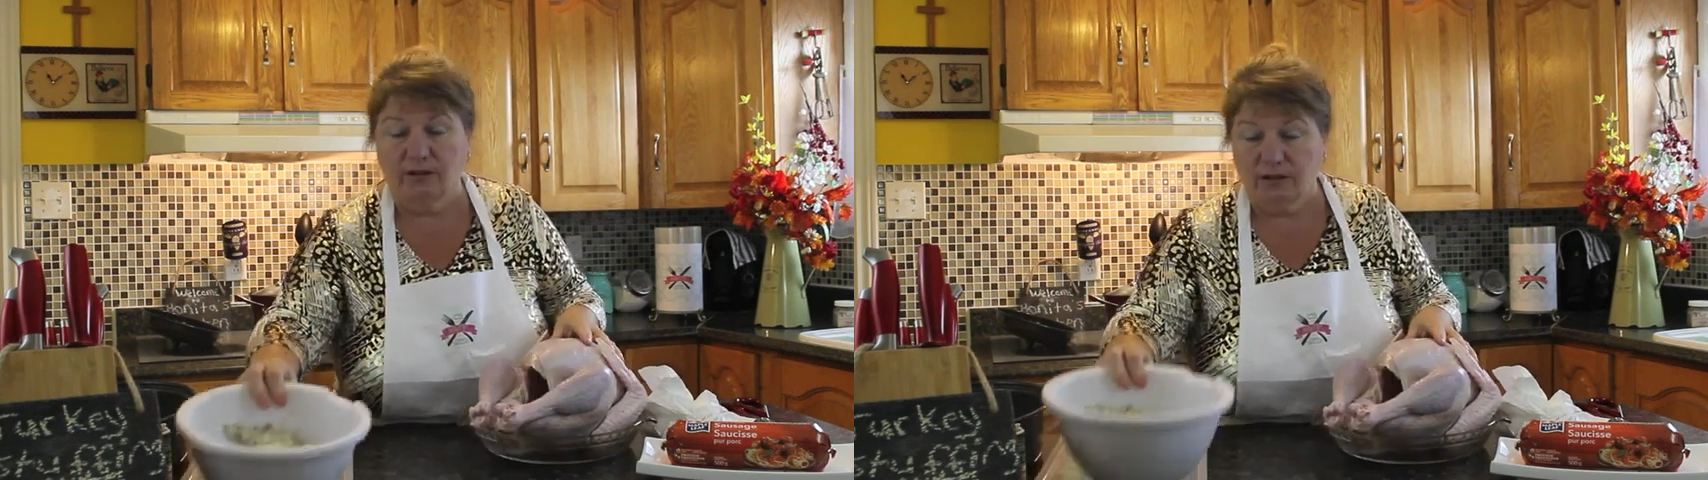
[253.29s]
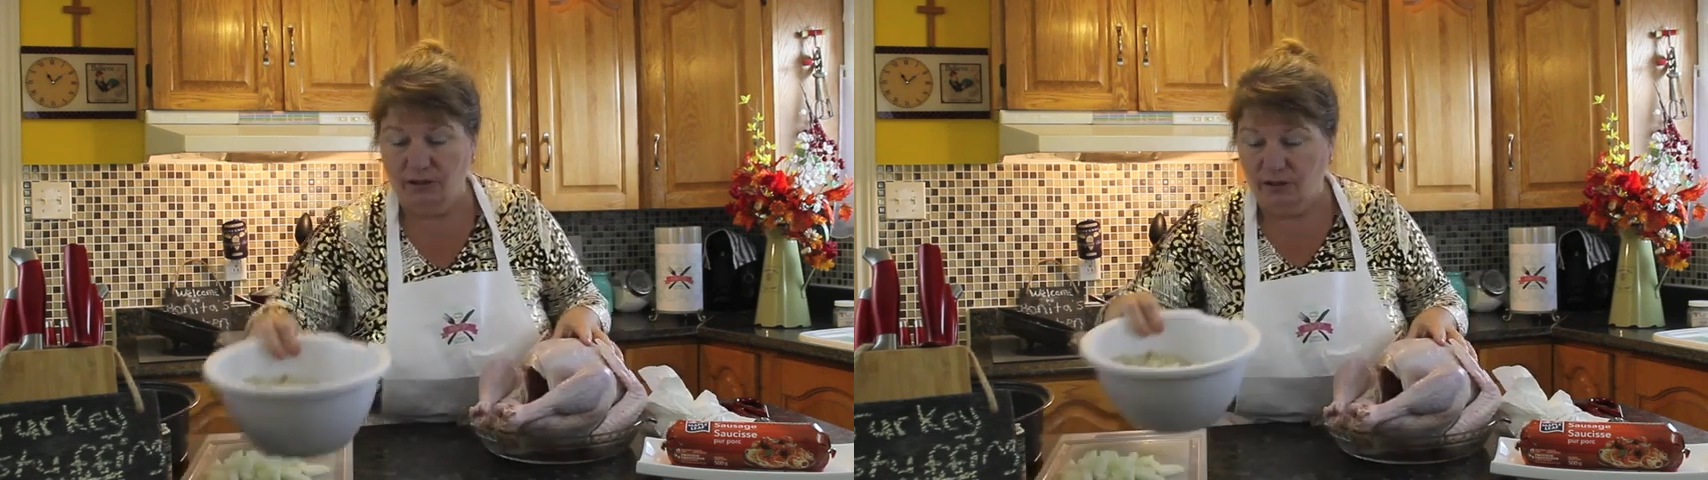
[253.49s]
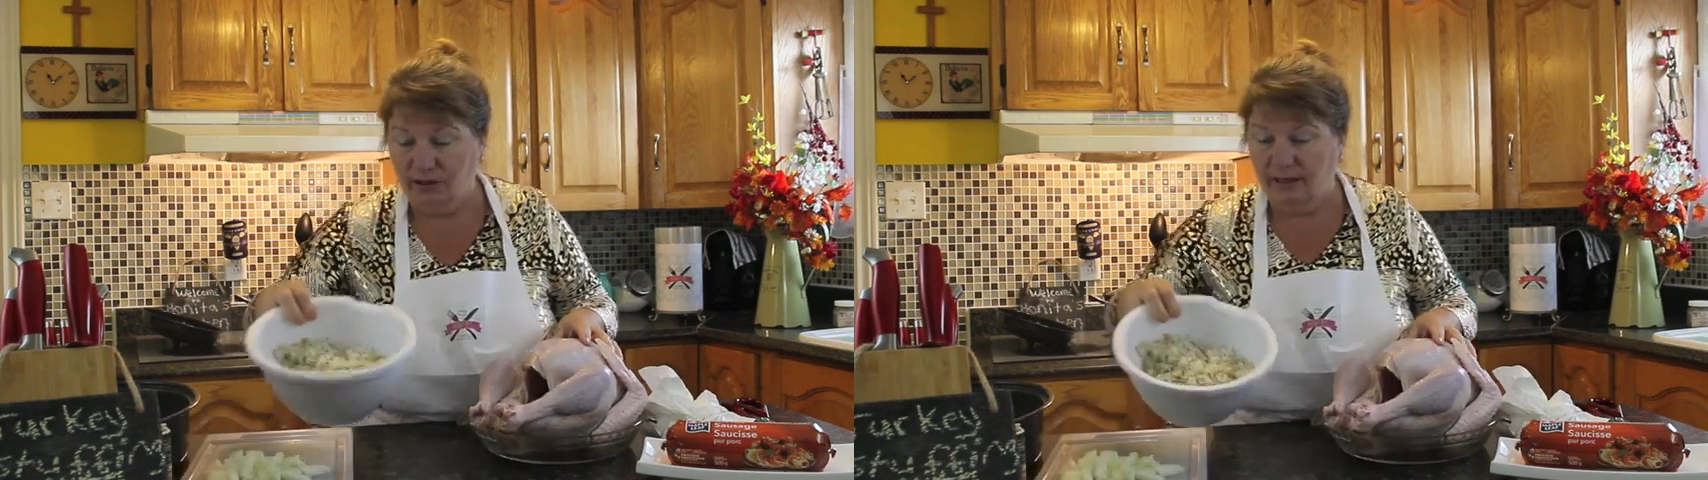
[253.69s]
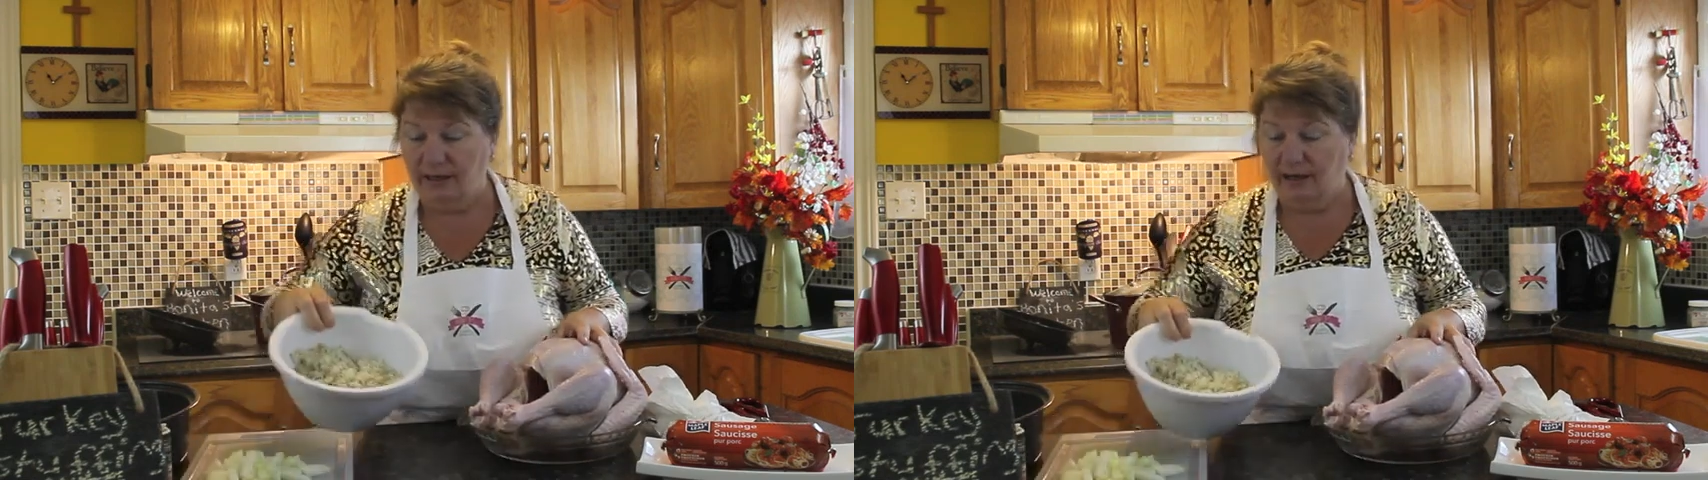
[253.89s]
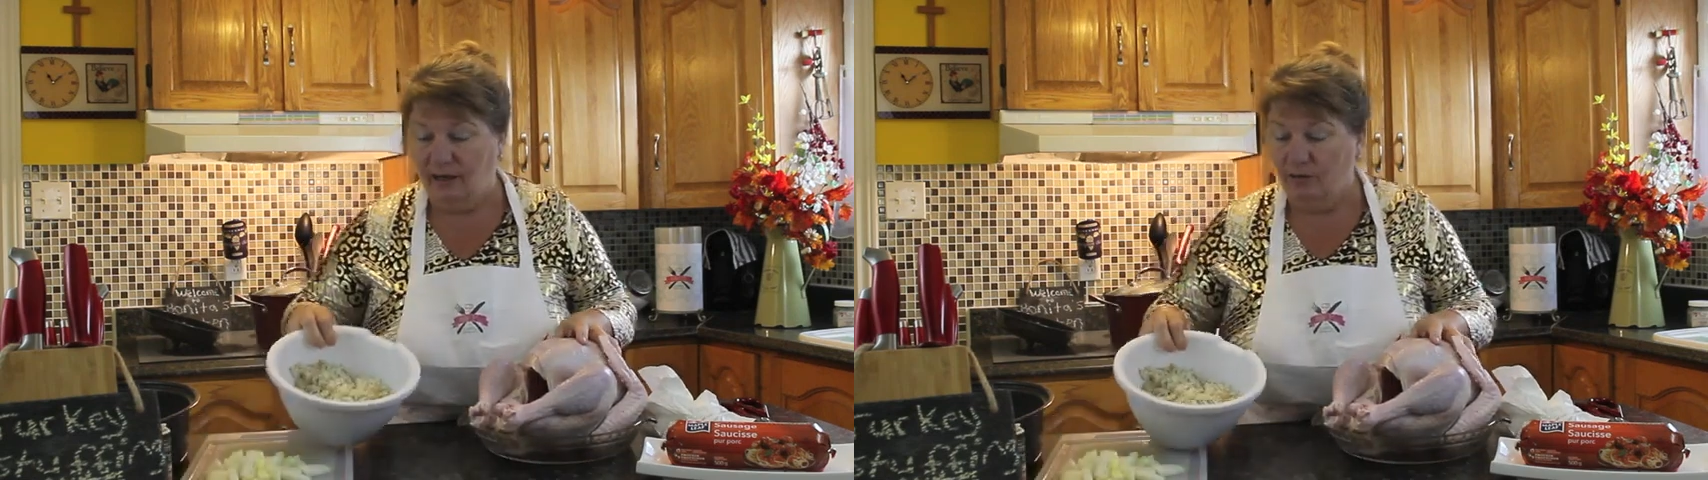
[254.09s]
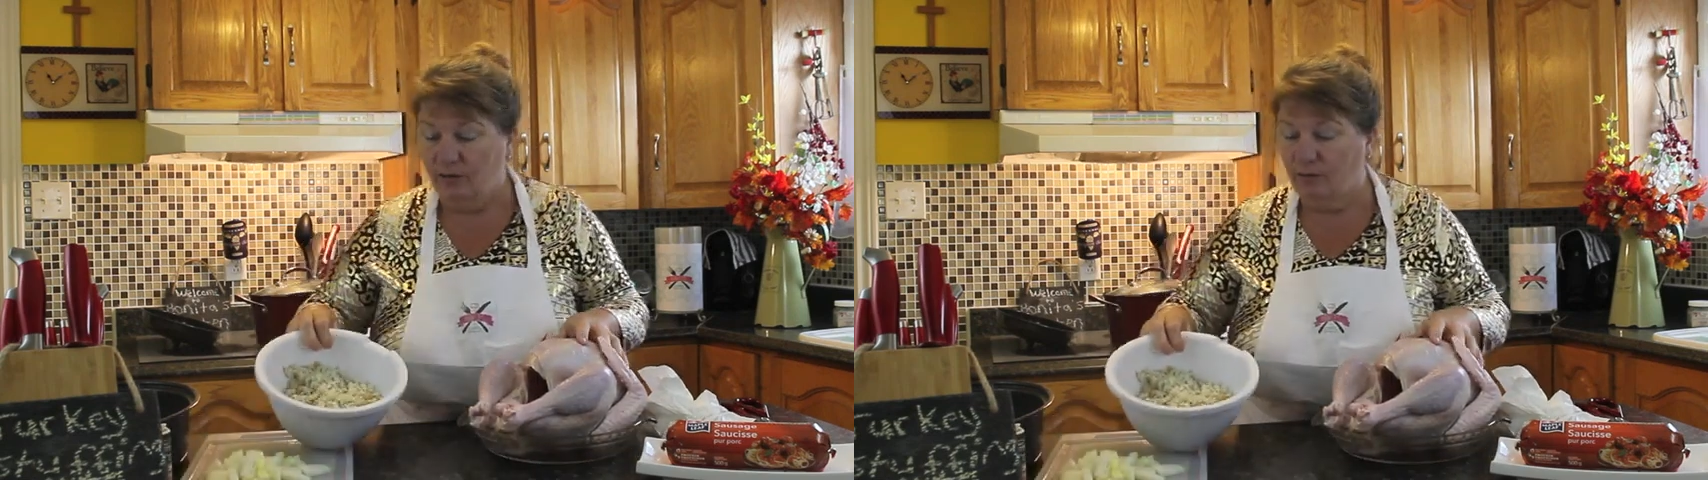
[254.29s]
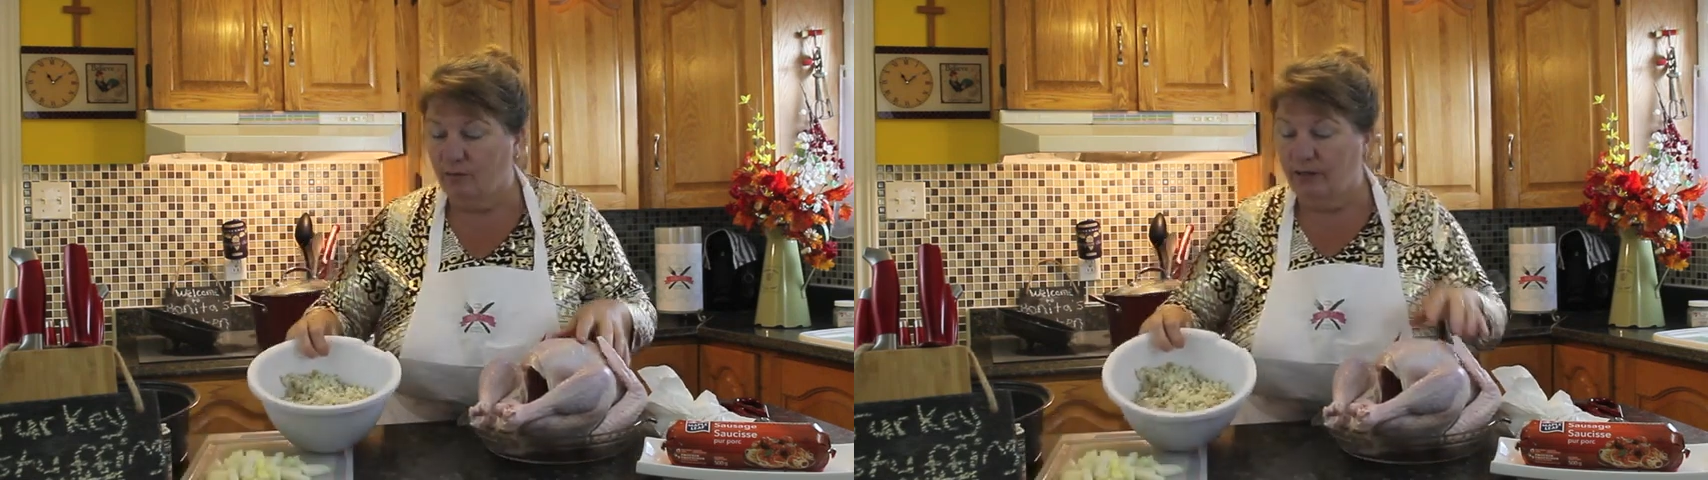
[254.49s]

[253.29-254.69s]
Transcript: the turkey now